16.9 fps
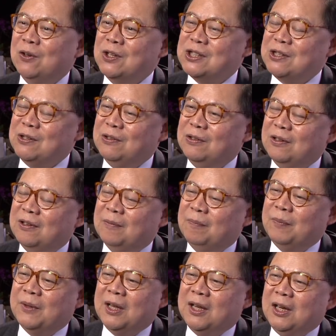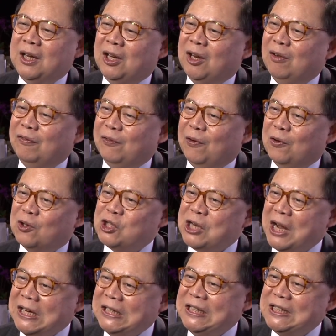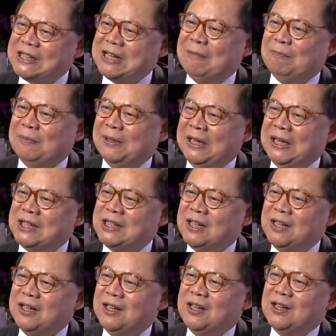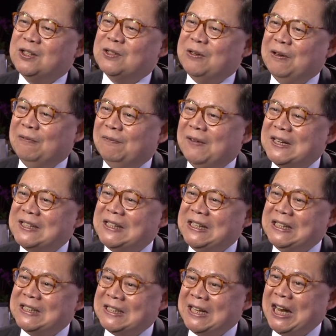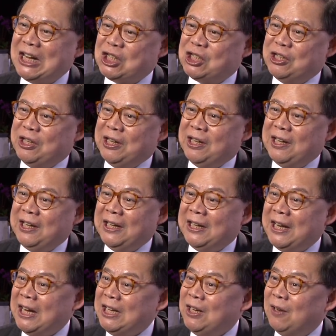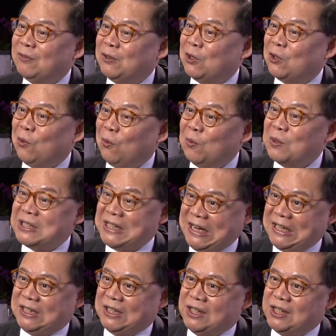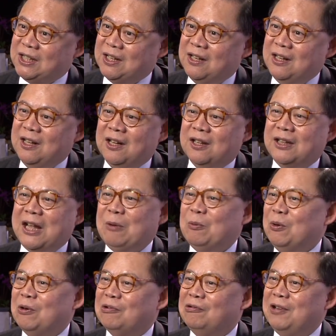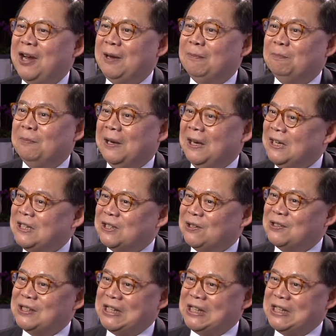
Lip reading: also, for Chinese companies to invest internationally in any of the core sectors, that will create political